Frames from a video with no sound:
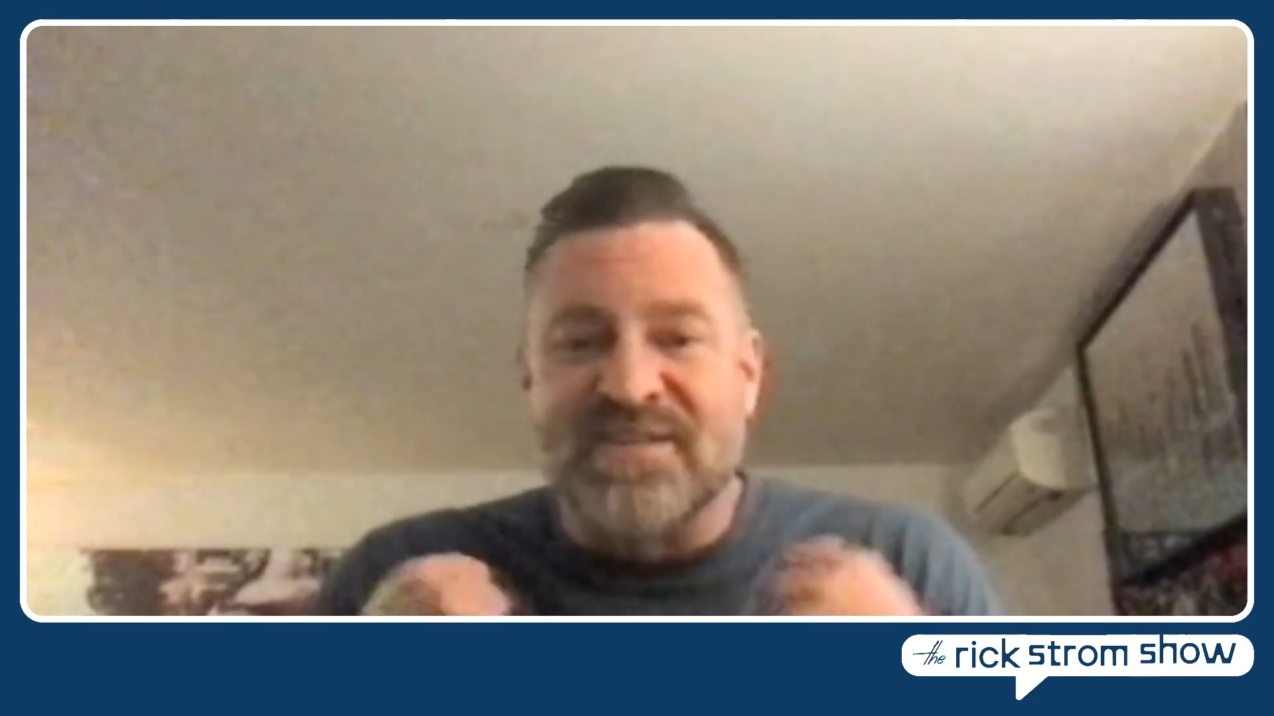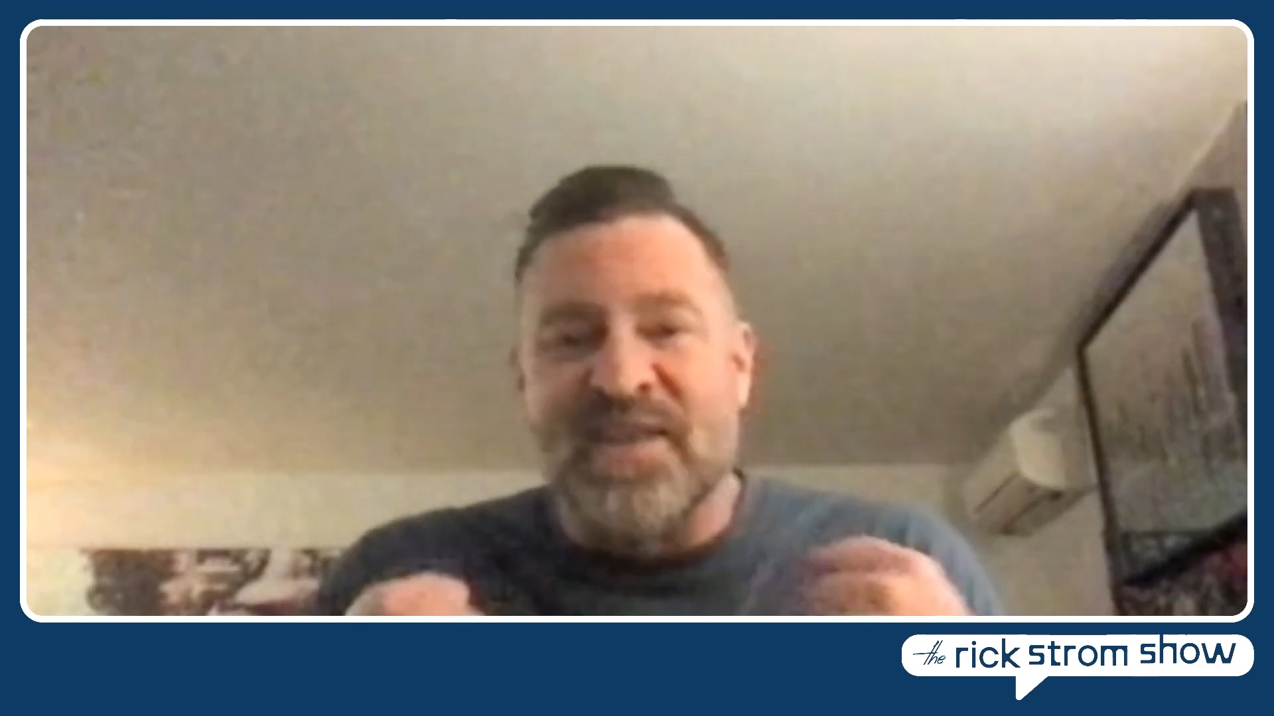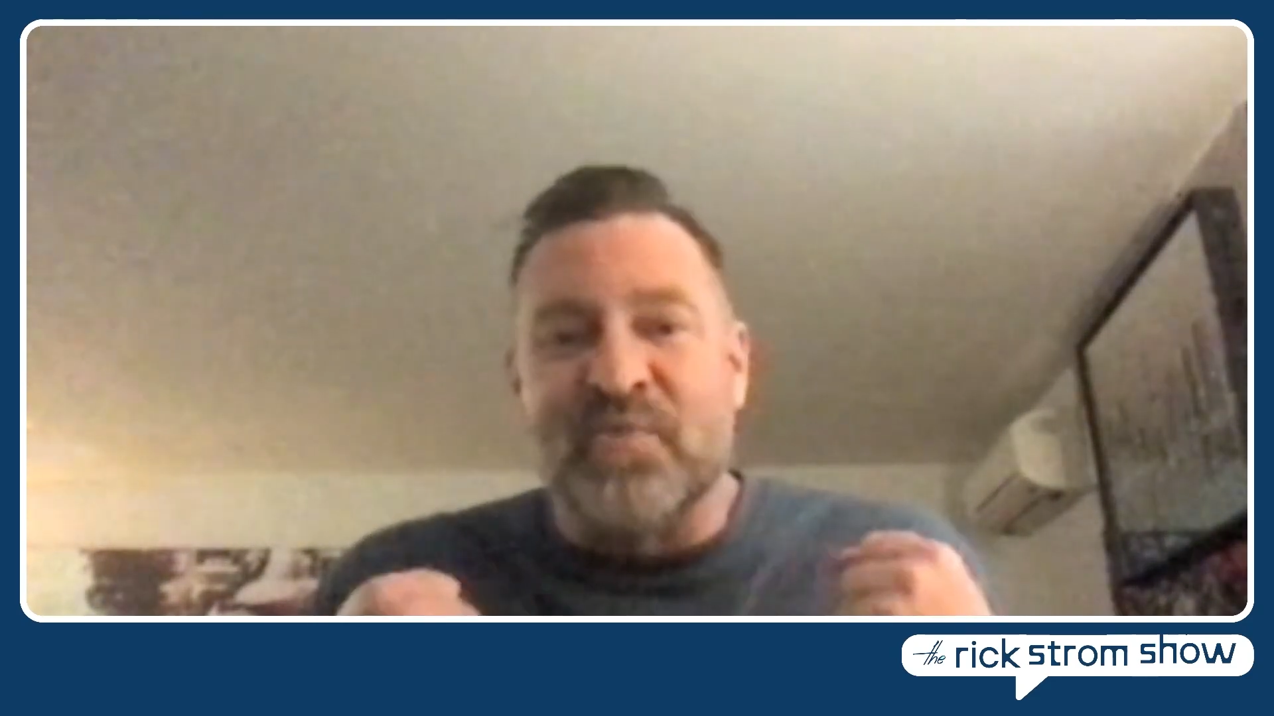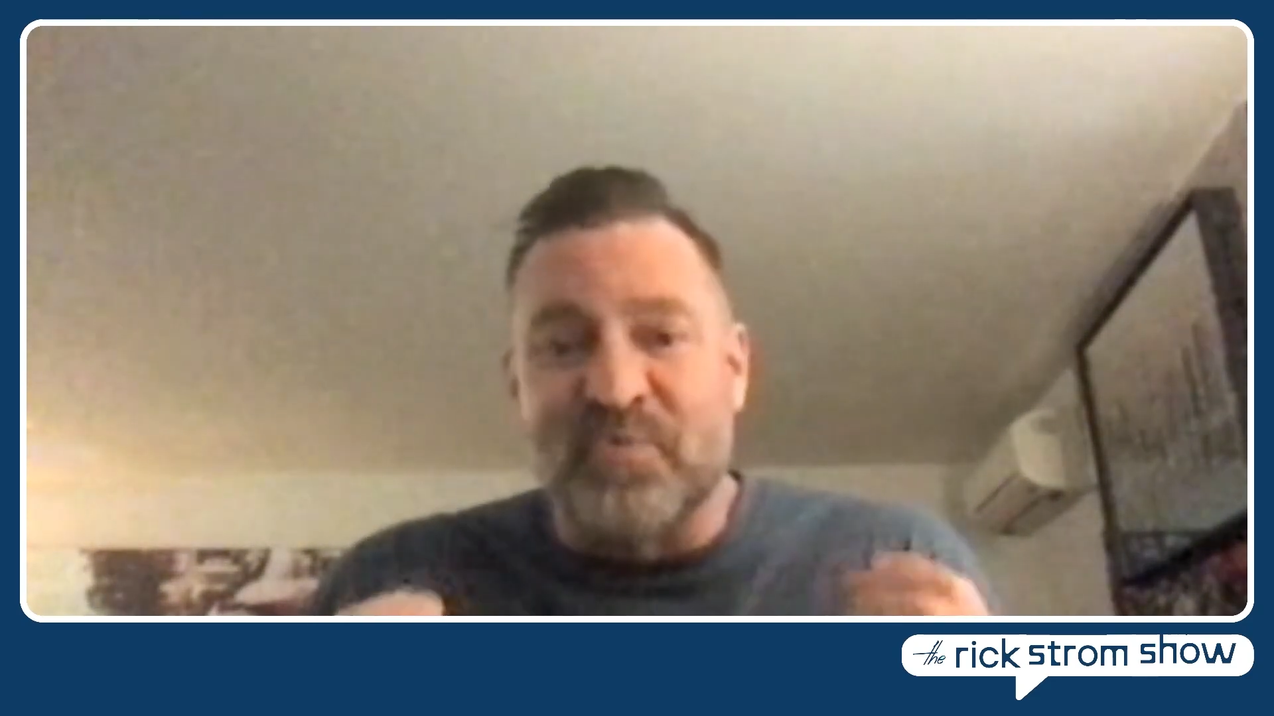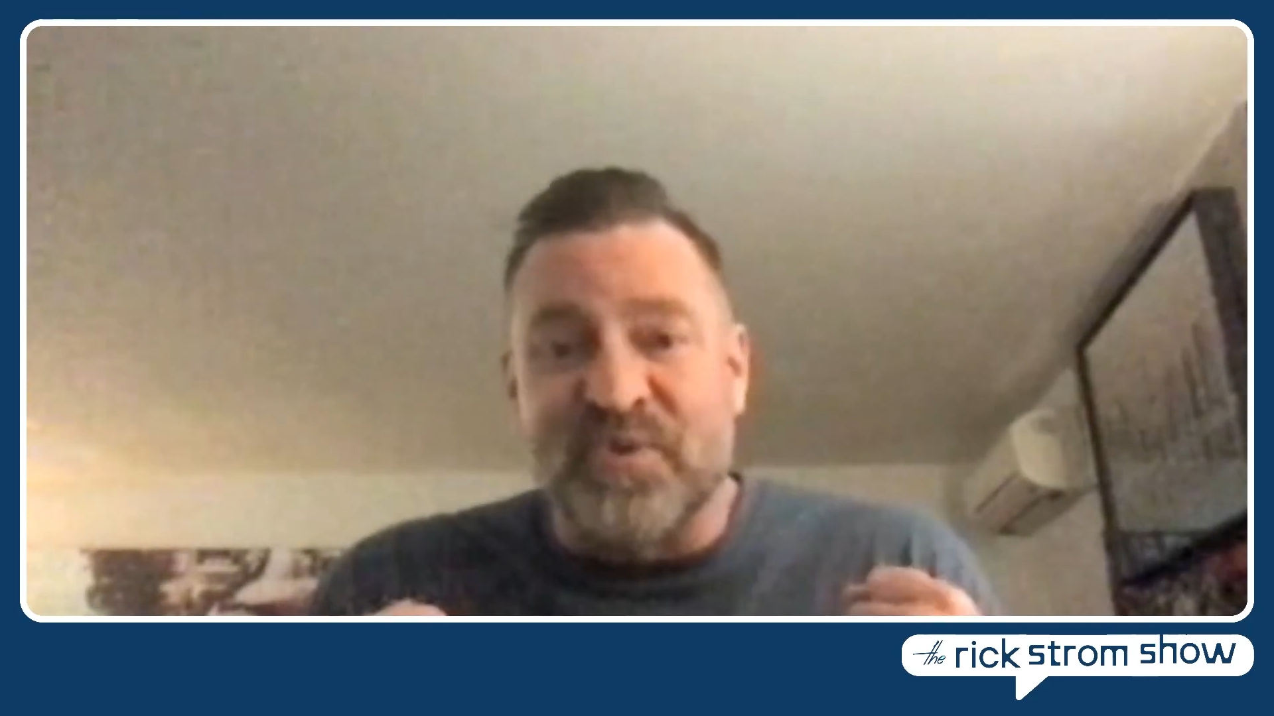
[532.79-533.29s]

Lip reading: said it would